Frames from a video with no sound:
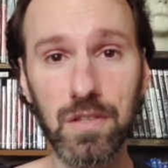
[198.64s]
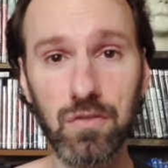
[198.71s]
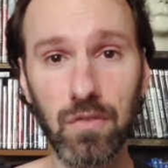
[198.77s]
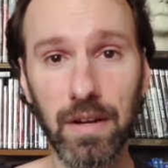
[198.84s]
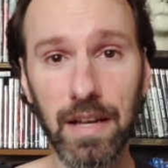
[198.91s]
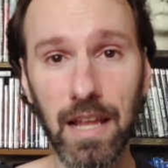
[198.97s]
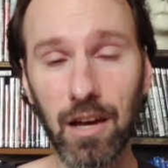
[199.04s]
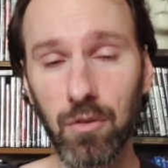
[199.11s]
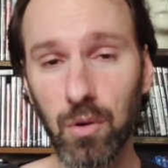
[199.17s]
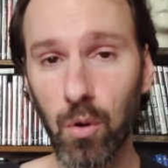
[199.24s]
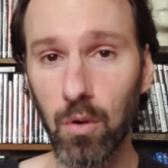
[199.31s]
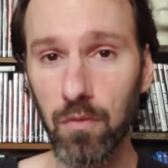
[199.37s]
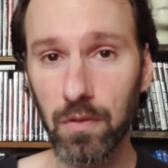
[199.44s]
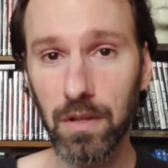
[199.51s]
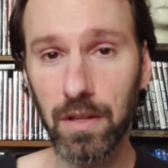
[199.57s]
this right now and
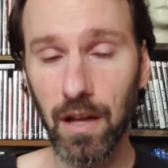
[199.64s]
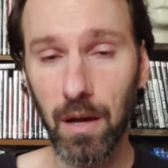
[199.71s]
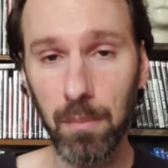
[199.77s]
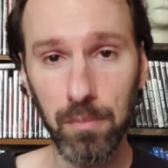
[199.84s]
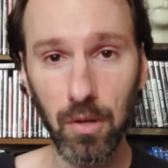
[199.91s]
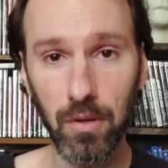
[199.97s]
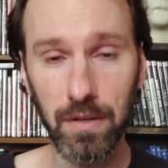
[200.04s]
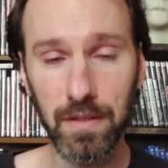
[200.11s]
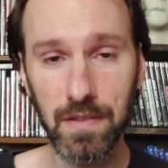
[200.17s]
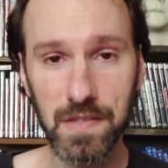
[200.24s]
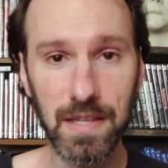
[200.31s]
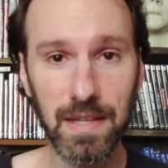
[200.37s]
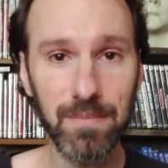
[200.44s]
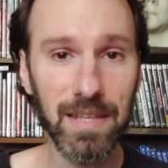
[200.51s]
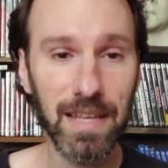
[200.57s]
hopefully uploaded the
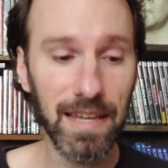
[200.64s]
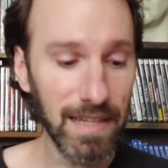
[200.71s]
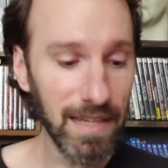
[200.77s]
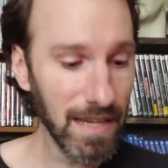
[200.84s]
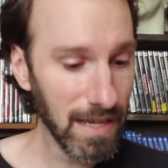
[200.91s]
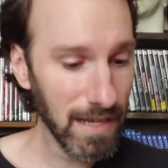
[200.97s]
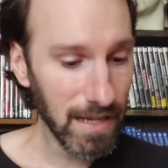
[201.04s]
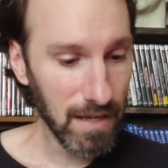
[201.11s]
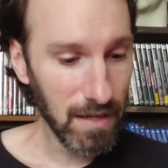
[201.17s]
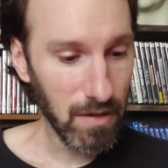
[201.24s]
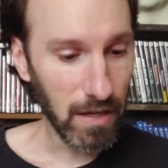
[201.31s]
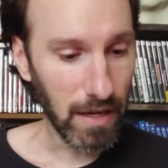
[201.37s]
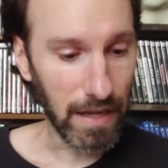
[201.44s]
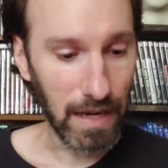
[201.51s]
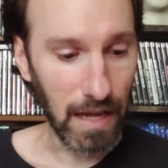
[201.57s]
same day.
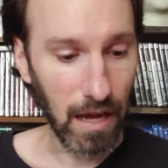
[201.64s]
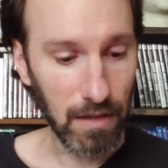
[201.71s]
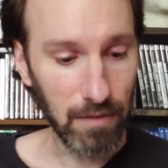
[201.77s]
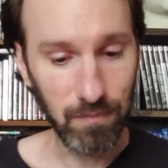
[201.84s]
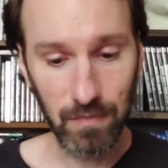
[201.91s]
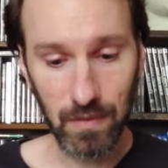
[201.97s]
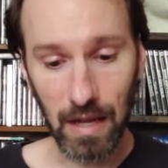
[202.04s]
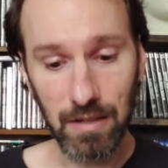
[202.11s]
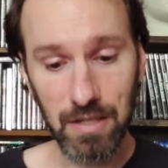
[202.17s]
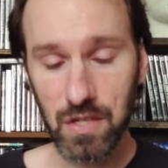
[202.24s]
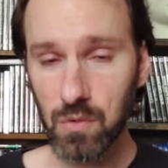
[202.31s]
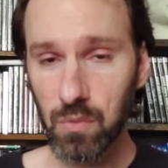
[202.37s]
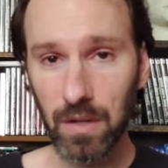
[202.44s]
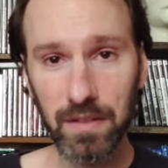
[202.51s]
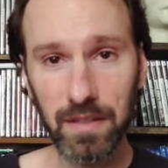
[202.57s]
And I
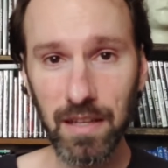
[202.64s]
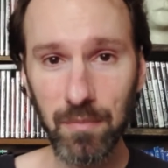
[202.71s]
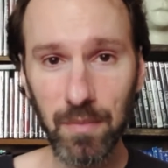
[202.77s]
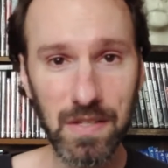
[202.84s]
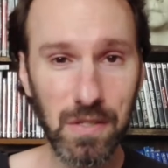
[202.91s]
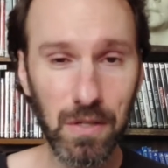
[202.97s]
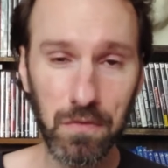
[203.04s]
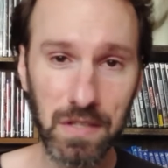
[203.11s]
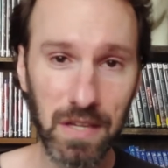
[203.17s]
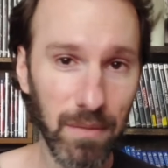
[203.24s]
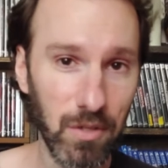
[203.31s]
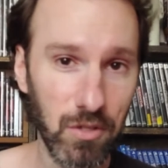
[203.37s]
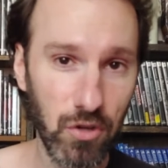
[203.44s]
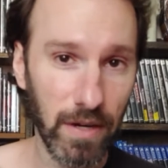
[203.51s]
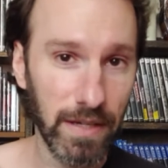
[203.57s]
just wanted to give myself
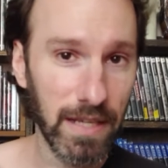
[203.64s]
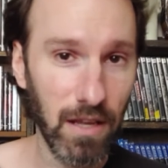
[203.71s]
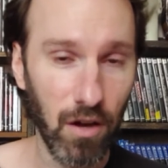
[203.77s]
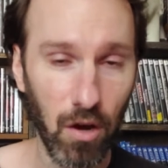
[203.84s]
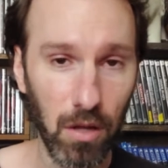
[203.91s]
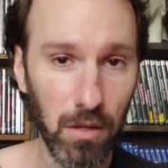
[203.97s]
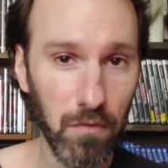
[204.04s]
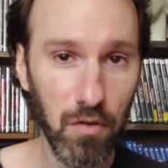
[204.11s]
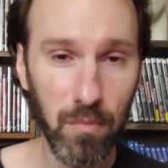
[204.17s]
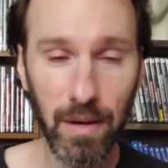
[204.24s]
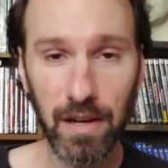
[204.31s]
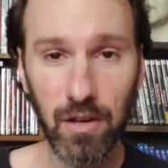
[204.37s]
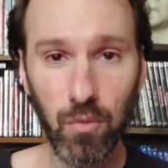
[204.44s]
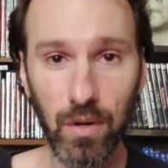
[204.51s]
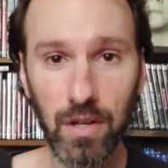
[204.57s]
time to try to get all of them.
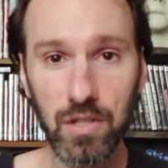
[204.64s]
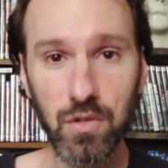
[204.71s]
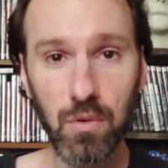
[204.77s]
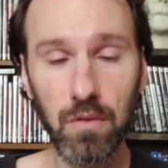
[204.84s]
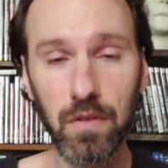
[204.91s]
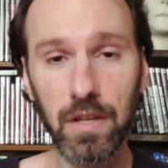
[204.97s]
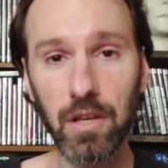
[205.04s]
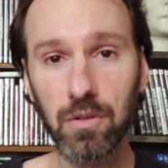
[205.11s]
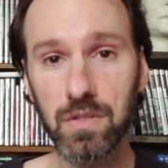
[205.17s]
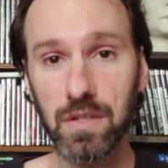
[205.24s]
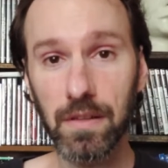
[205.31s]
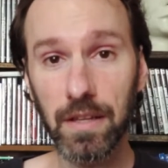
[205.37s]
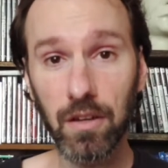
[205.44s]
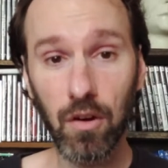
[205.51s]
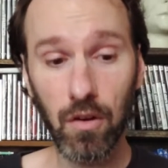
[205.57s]
I didn't want to do a video
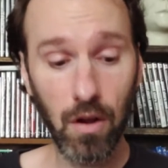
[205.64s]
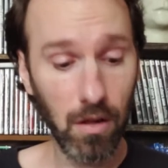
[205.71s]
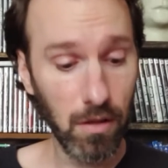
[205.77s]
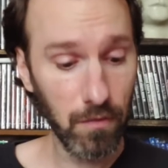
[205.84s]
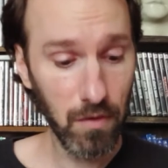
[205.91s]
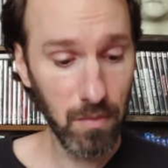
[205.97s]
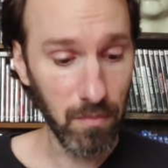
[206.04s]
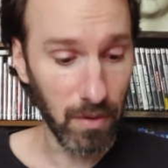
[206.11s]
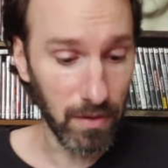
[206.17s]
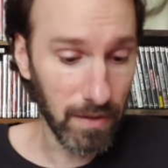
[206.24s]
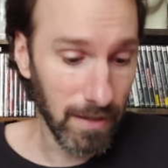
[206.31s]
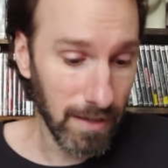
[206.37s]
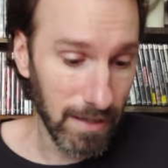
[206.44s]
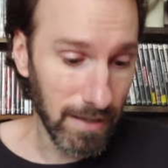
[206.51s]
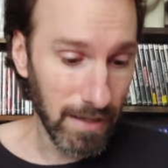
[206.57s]
until I got all of them, but
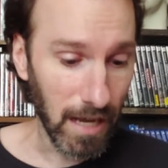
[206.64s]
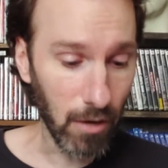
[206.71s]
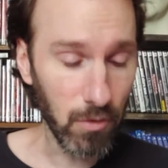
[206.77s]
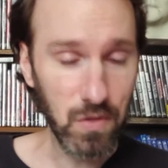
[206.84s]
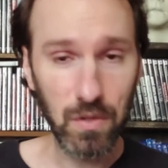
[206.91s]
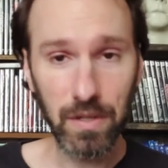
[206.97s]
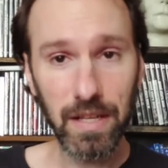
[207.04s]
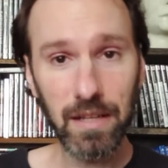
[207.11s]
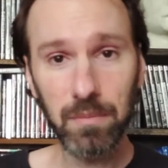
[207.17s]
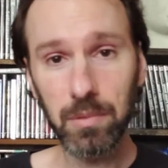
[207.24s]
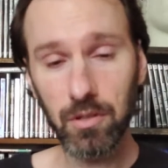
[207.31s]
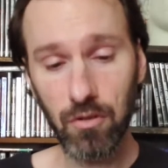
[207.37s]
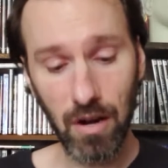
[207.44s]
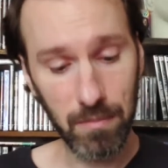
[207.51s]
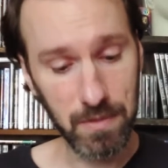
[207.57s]
I was only able
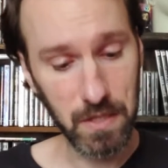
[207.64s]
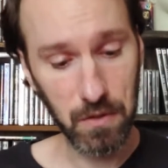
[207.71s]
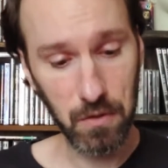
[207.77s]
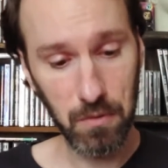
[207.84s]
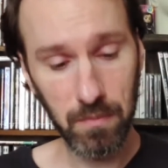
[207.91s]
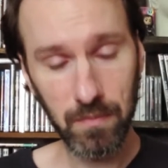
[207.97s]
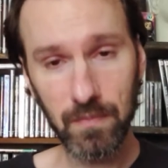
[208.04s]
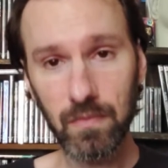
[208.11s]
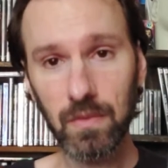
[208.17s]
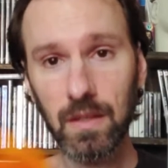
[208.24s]
to grab two,